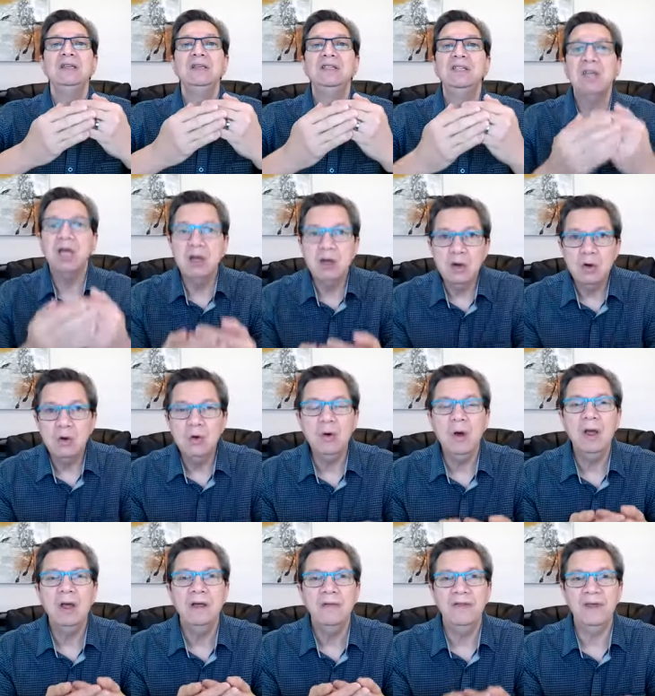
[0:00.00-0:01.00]

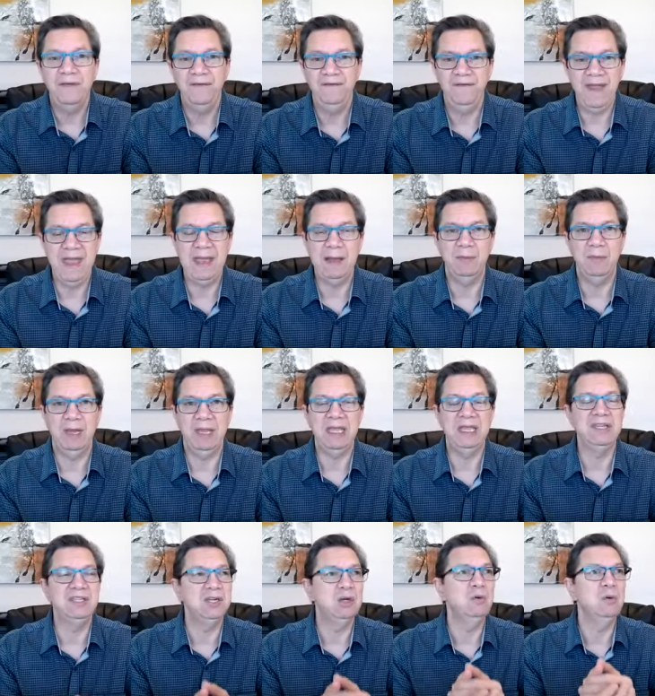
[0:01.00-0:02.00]
to the
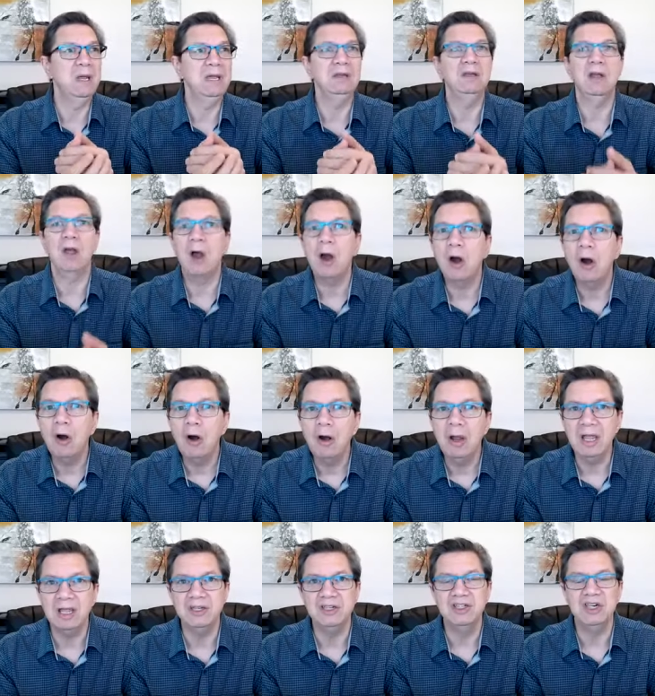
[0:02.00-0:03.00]
family to
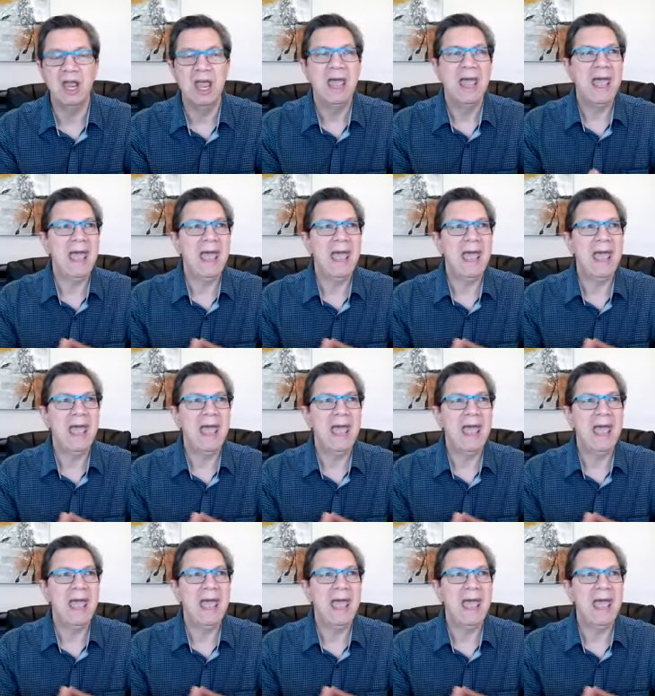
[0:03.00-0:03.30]
encourage